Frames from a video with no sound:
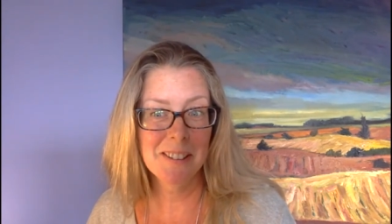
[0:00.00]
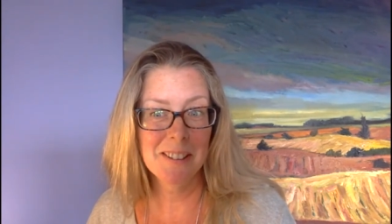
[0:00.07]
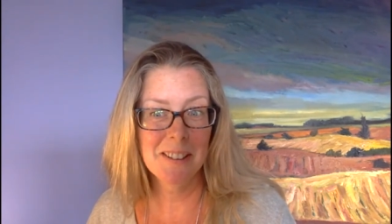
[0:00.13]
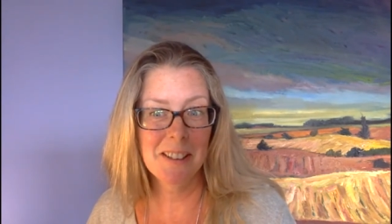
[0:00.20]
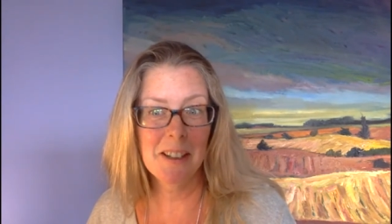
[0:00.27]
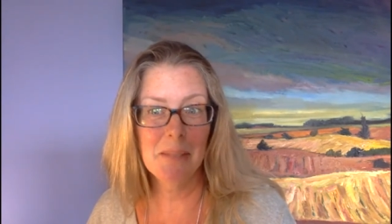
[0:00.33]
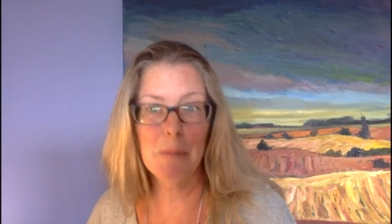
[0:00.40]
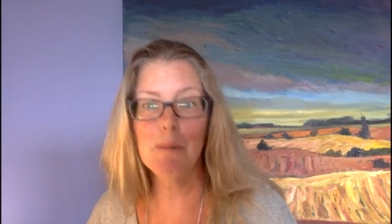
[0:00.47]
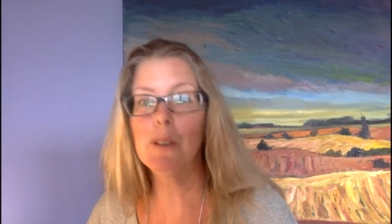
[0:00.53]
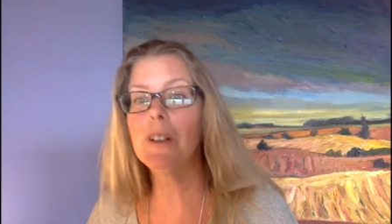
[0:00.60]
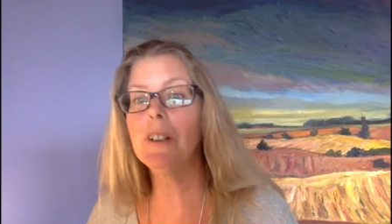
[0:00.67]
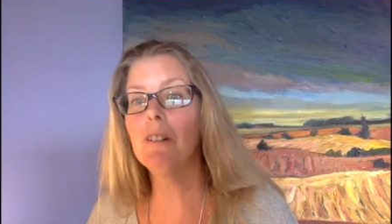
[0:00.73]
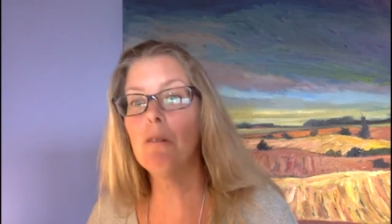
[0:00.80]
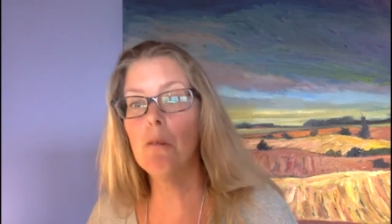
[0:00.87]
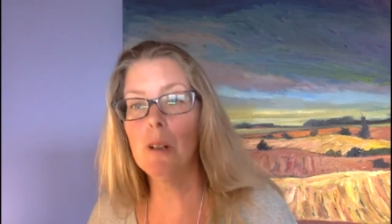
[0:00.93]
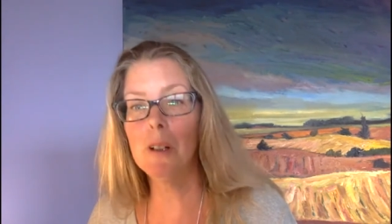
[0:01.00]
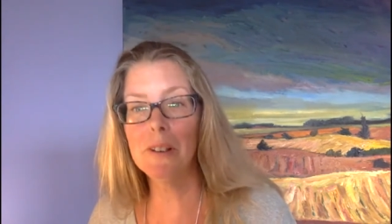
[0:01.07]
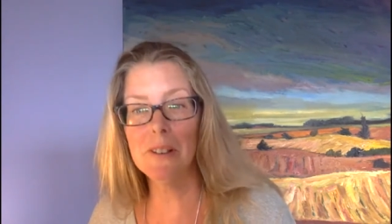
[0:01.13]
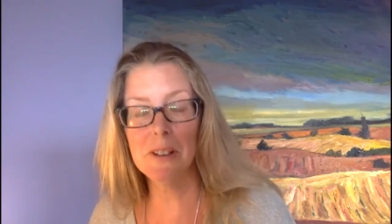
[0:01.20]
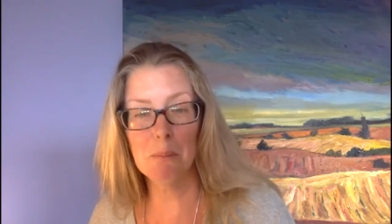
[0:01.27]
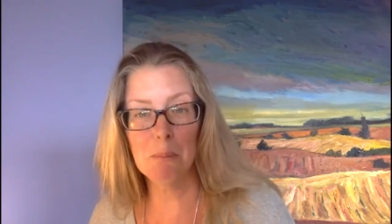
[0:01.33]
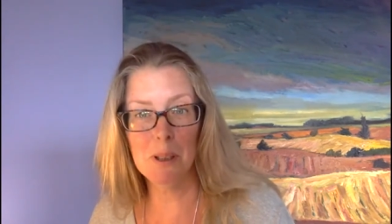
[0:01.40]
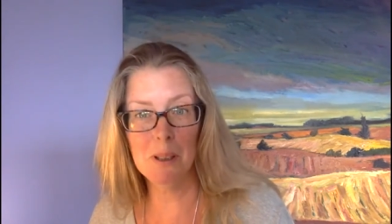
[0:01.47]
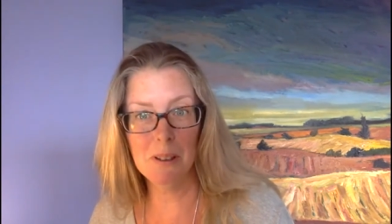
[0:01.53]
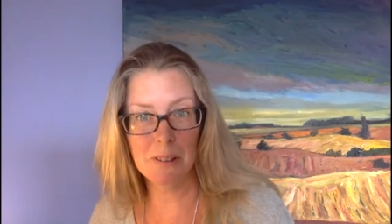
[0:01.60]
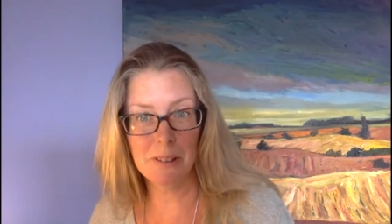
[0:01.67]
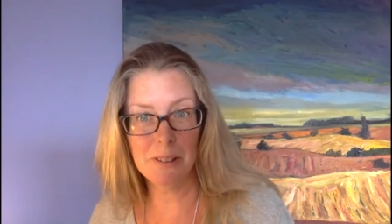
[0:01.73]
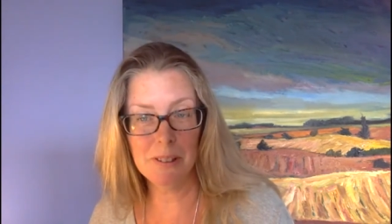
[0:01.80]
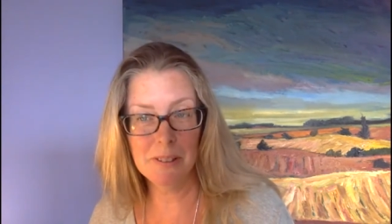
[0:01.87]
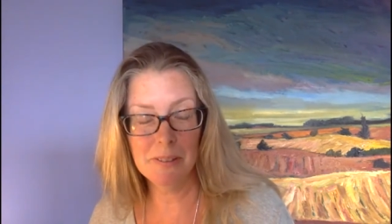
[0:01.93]
and Memorial won the
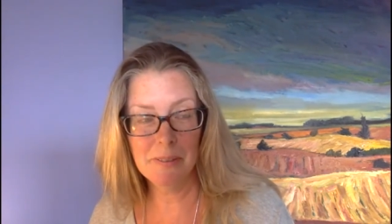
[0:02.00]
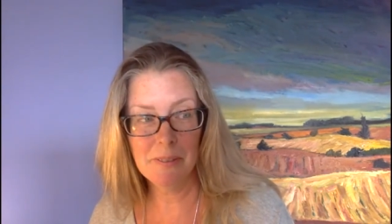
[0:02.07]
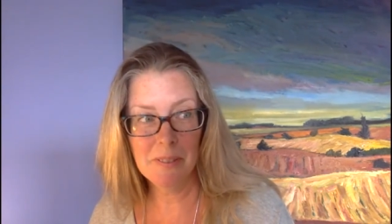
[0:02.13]
appeal.